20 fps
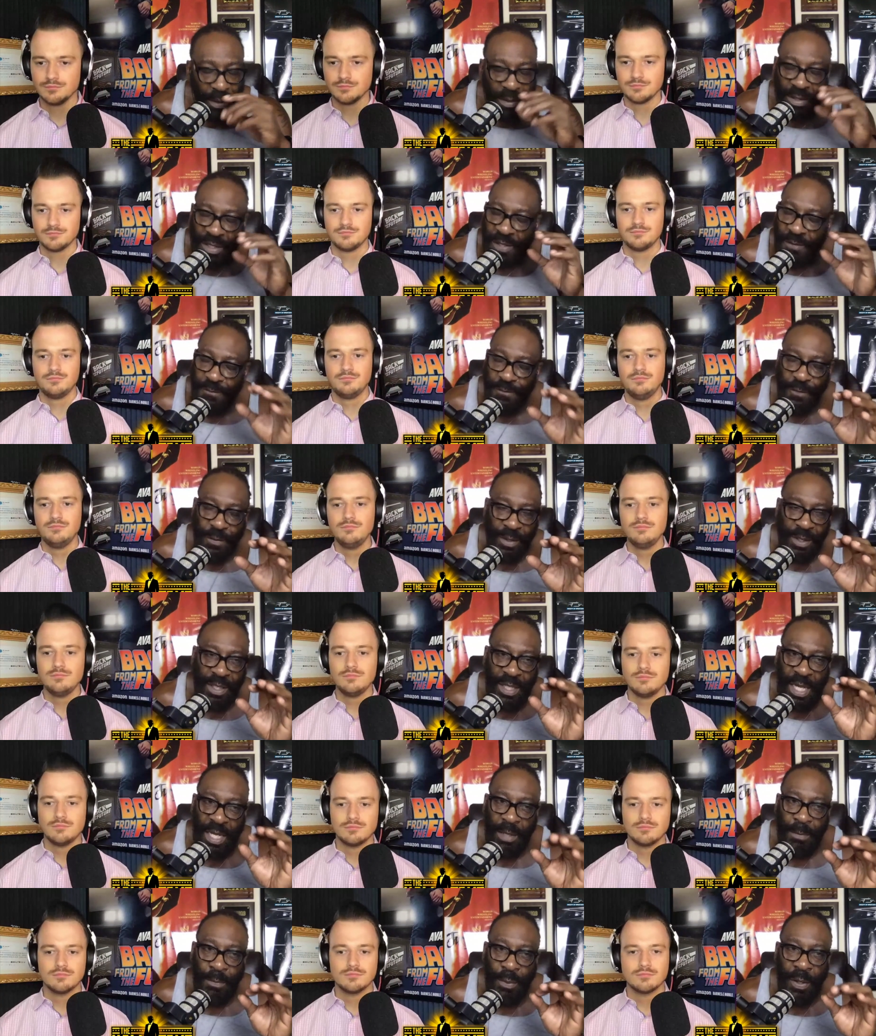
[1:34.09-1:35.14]
Speaker 1: different
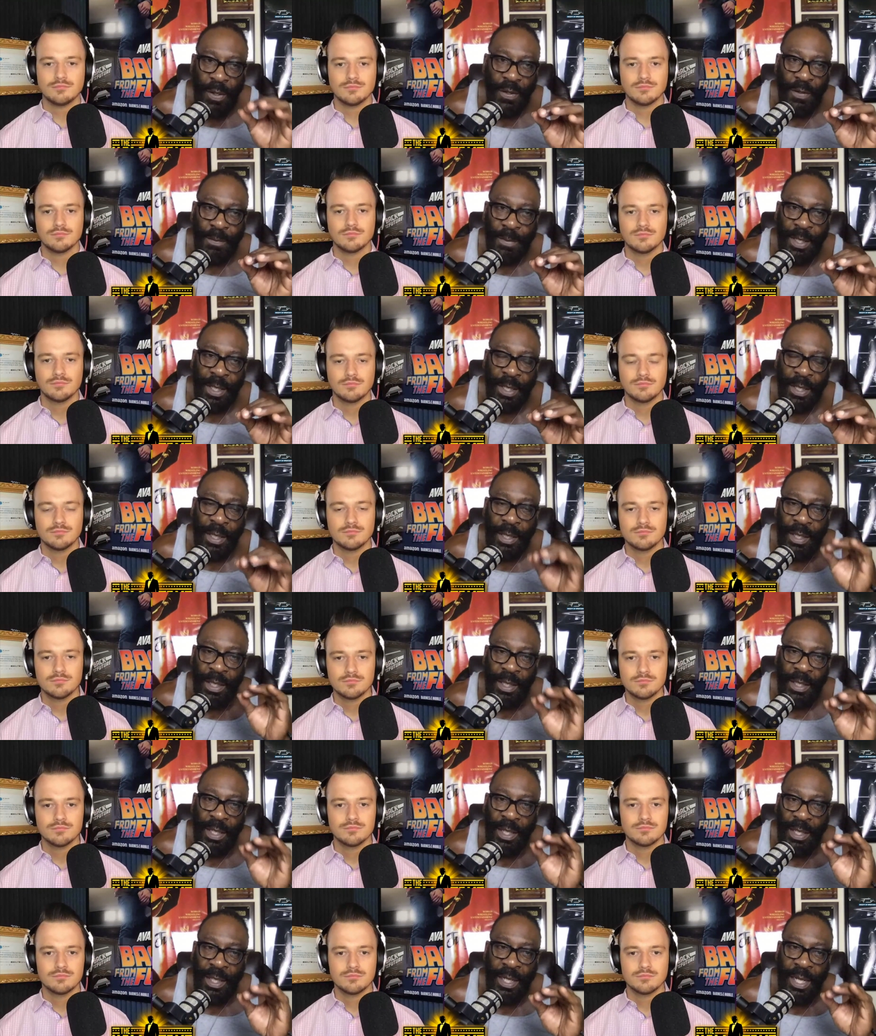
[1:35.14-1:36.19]
kind of brother, man.
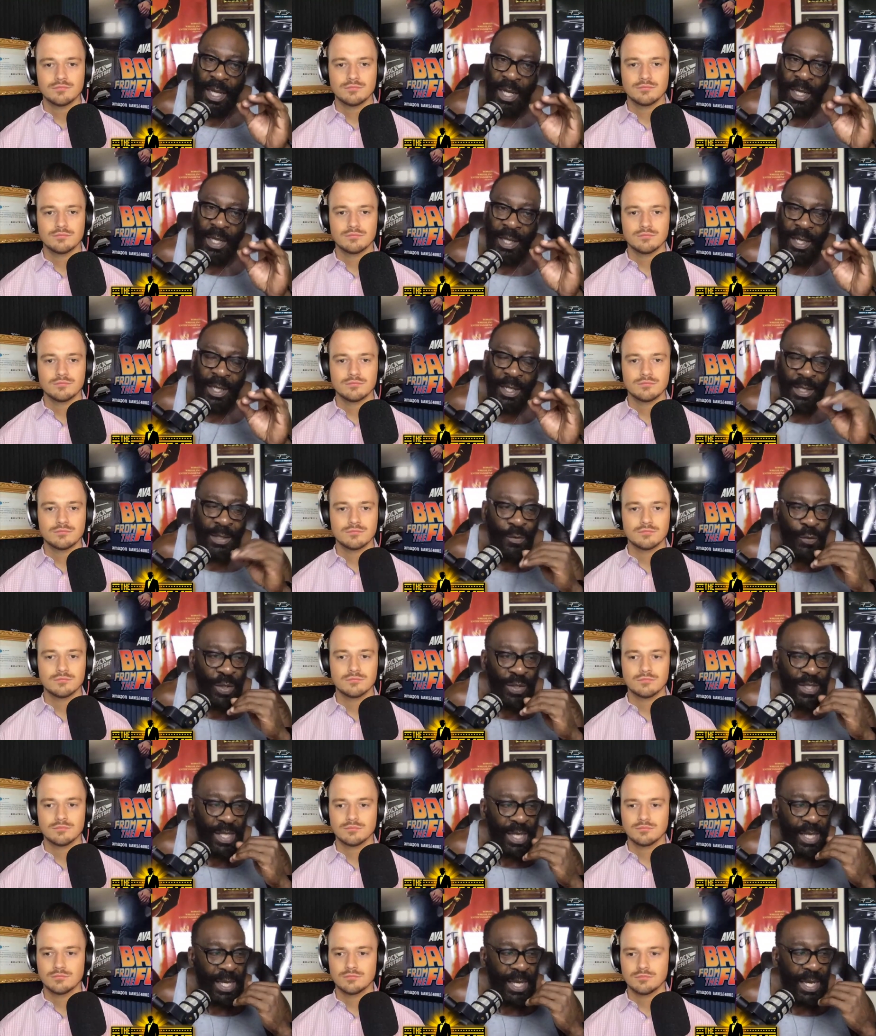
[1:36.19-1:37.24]
And and I, and
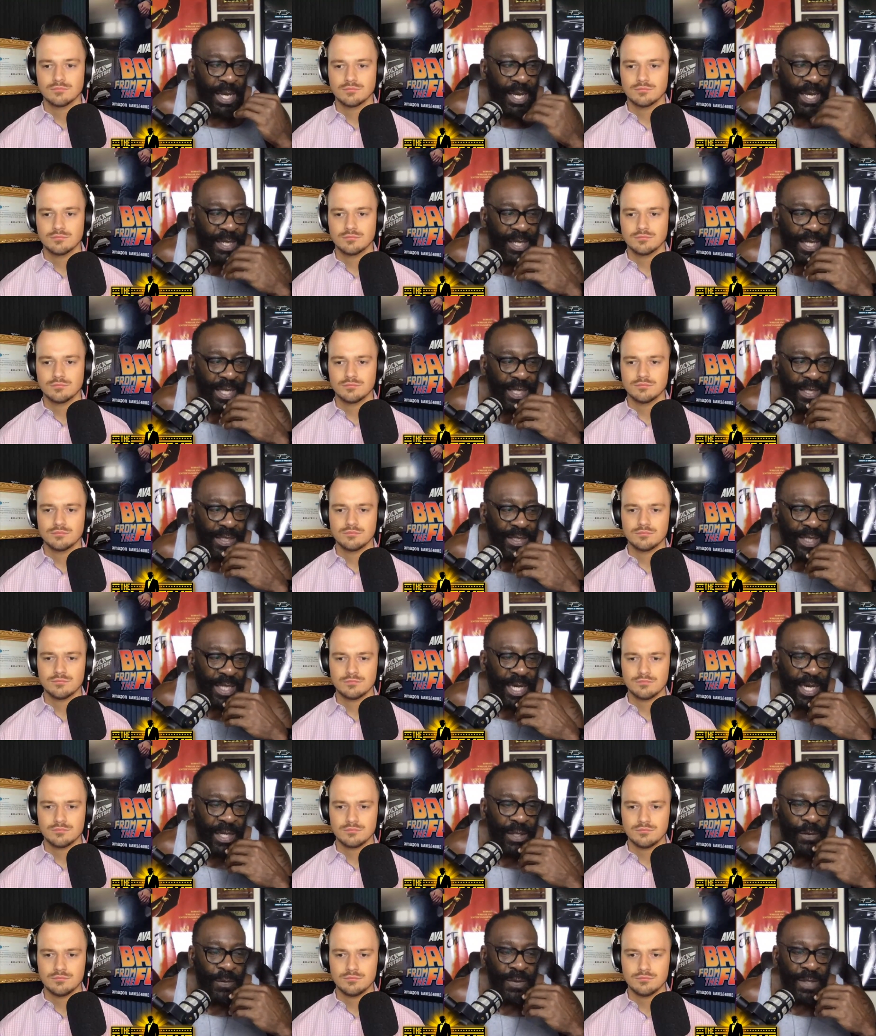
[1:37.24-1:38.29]
one thing I, can can
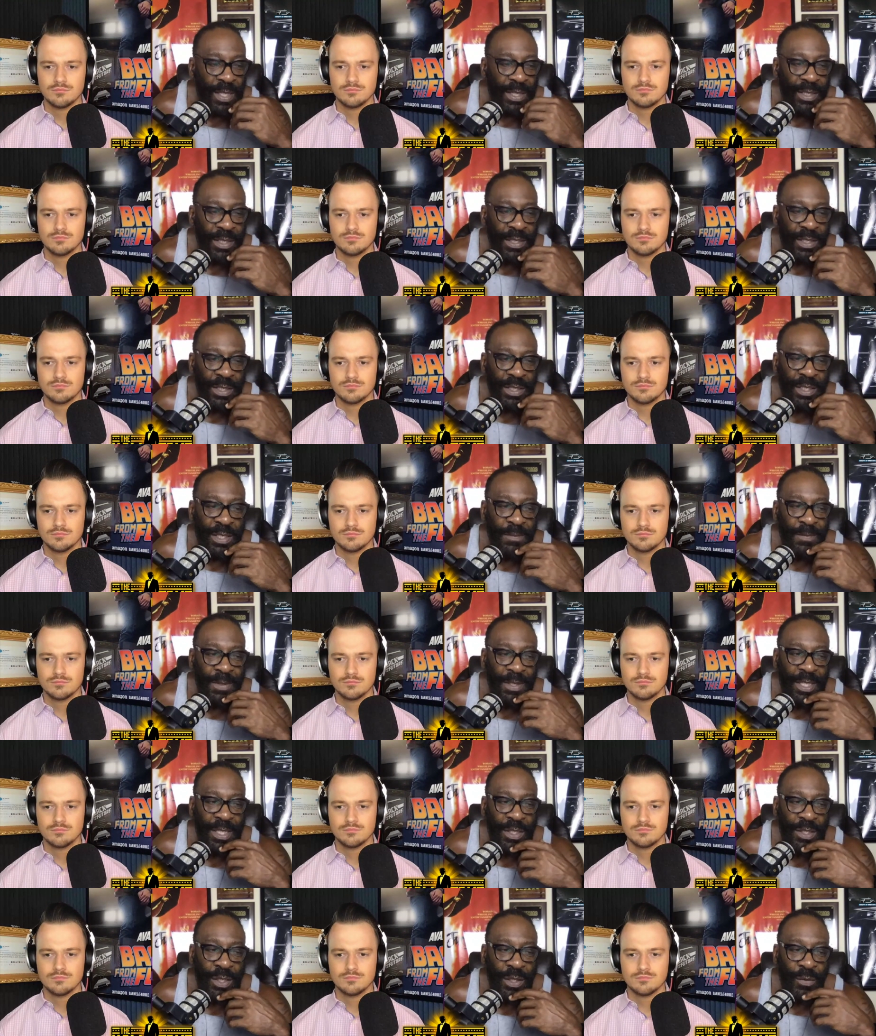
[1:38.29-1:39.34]
say, I don't think this is
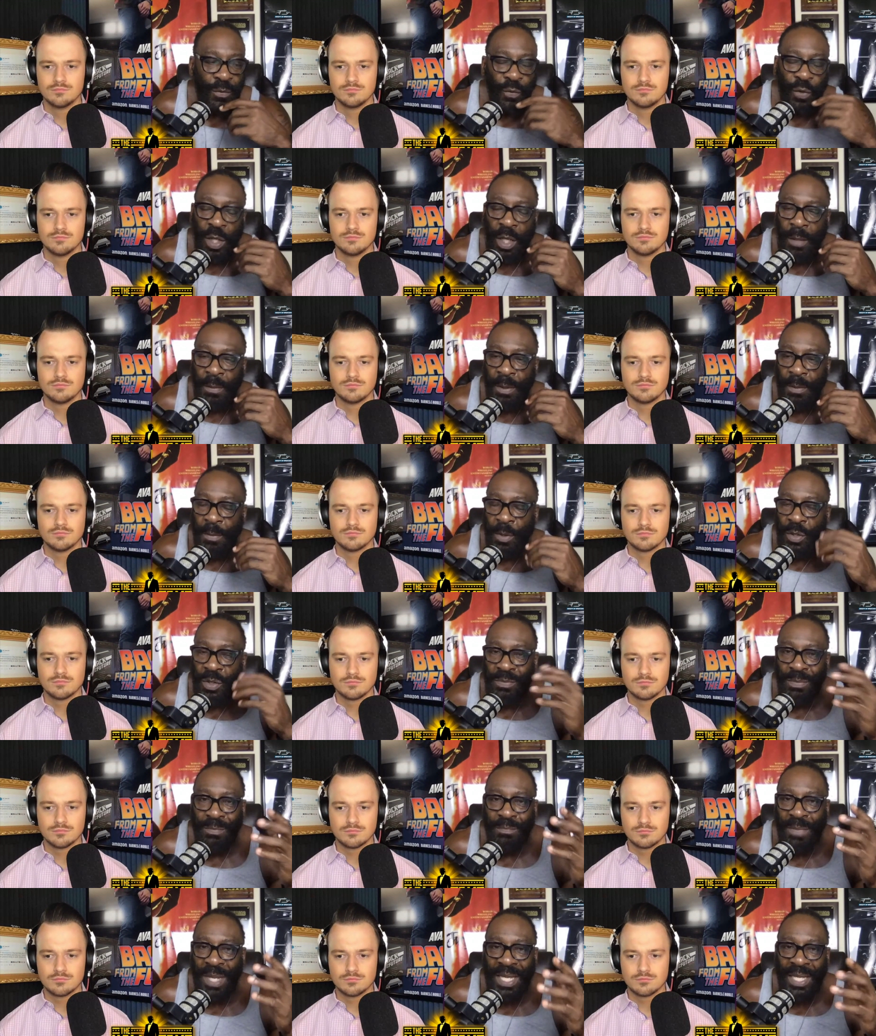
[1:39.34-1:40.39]
something that's going to rub him or
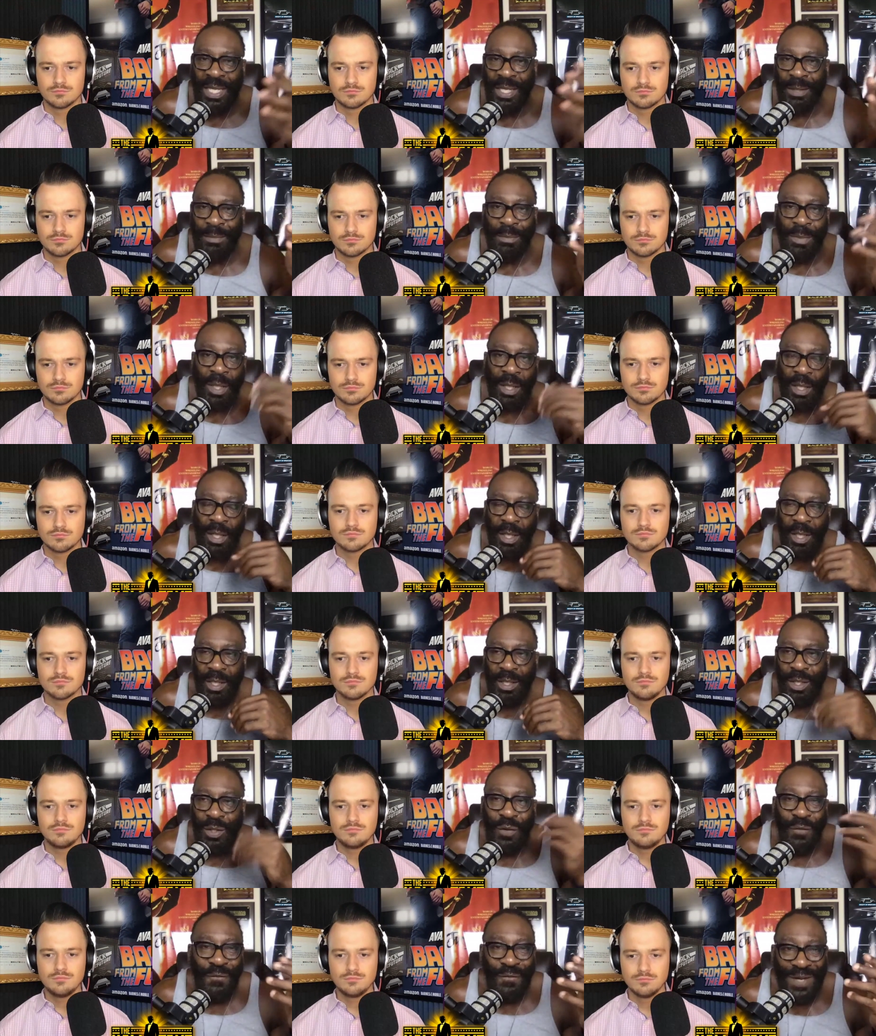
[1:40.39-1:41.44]
make him,
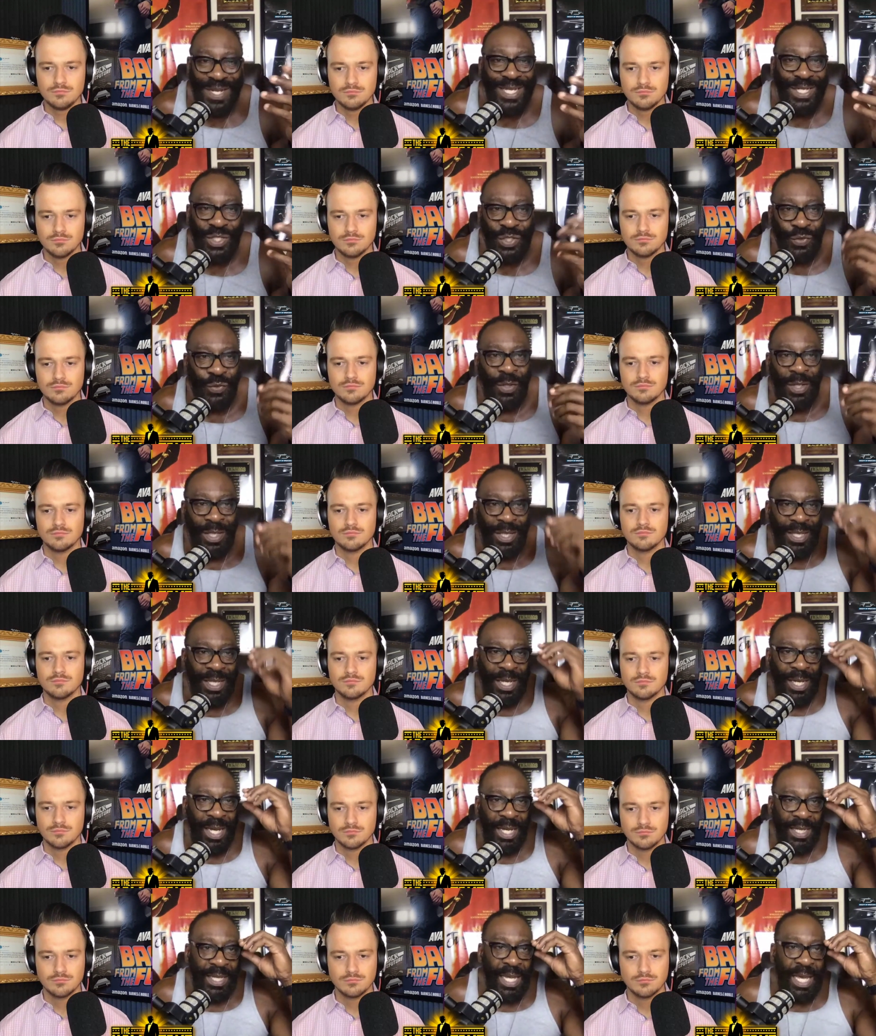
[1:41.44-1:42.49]
you know, flinch or
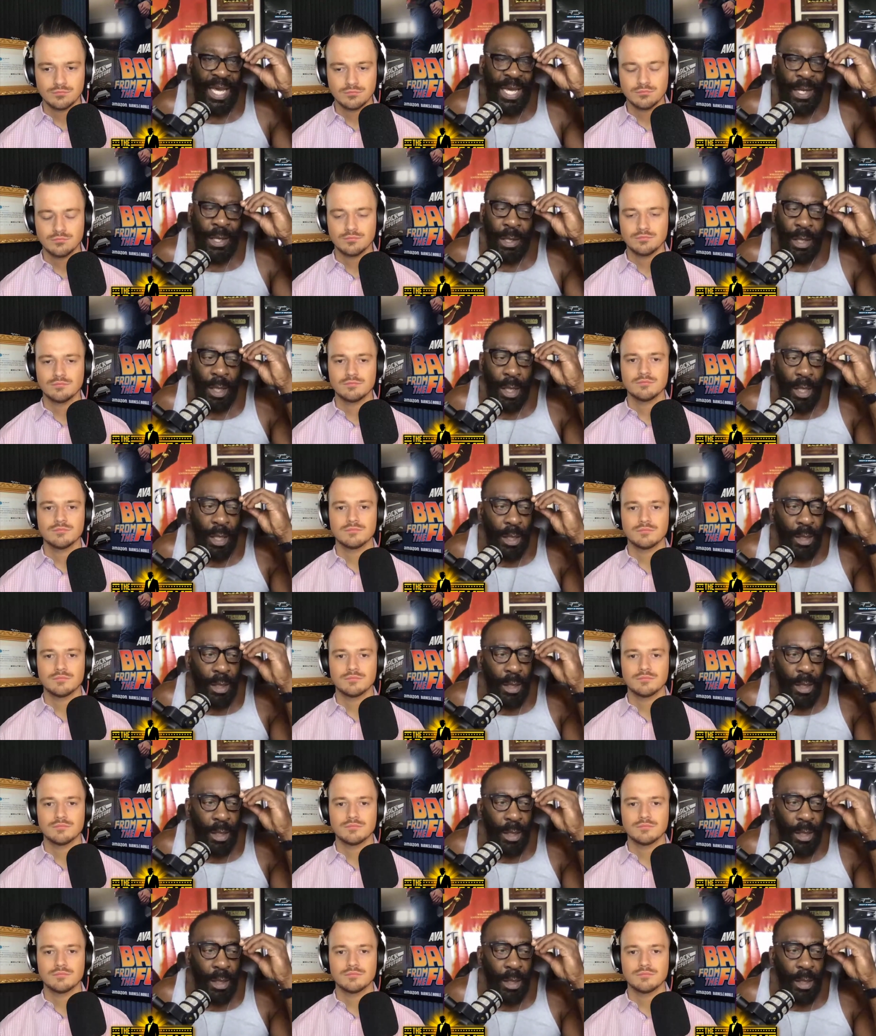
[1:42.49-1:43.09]
anything like that.